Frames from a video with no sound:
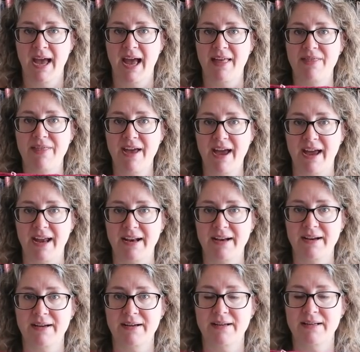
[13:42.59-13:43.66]
And
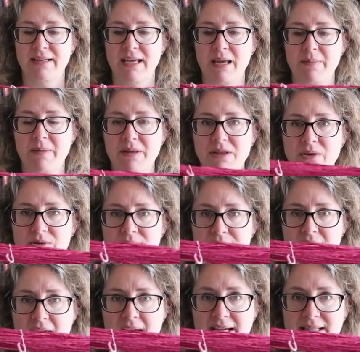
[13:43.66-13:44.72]
then, keeping those
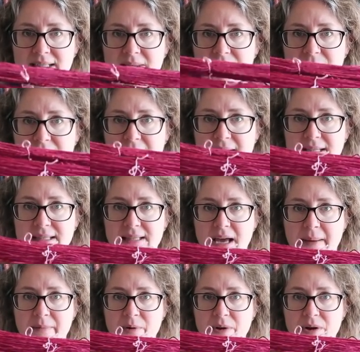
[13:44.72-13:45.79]
ties in place,
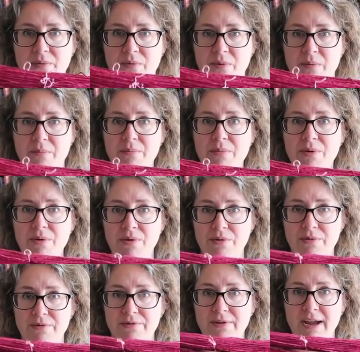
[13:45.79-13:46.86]
I'm going to
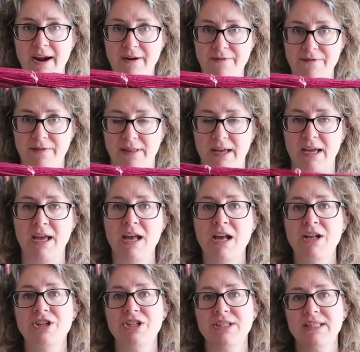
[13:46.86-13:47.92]
remove carefully,
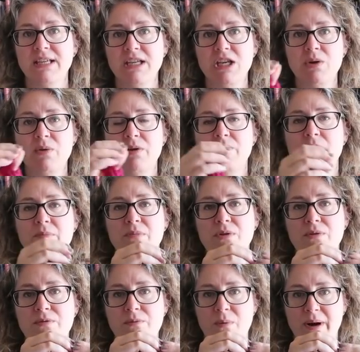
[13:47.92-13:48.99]
just like you would
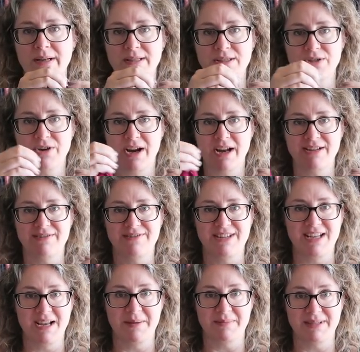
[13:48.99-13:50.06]
remove one strand of
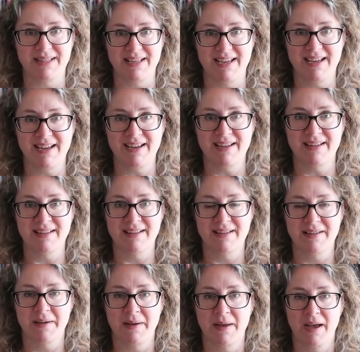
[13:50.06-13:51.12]
D M C,
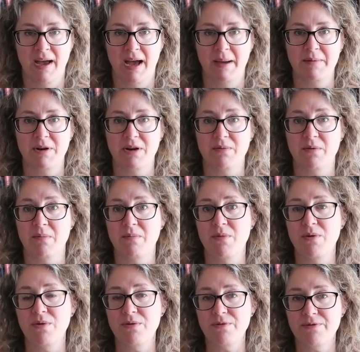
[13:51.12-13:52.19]
I'm going to
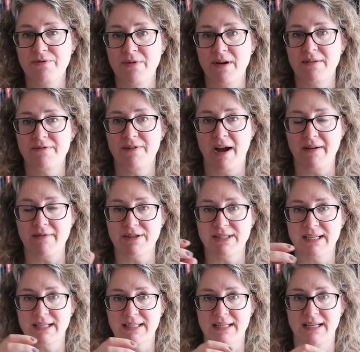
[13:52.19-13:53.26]
remove five or
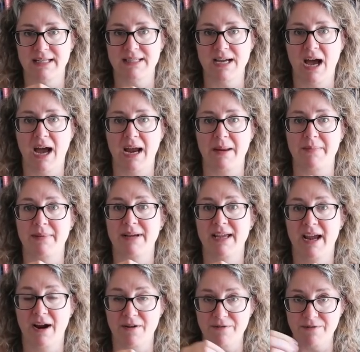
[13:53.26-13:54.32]
six at a time
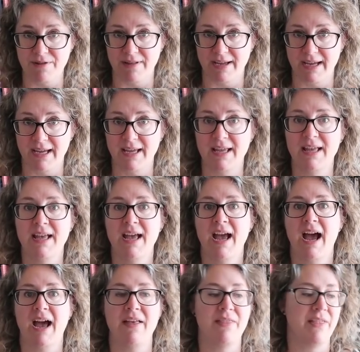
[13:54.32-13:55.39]
carefully.
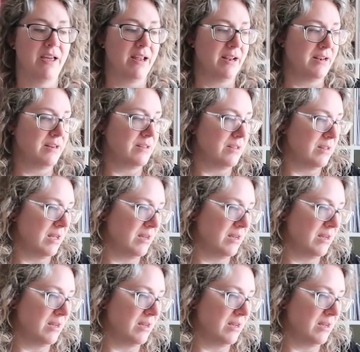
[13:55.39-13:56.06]
And then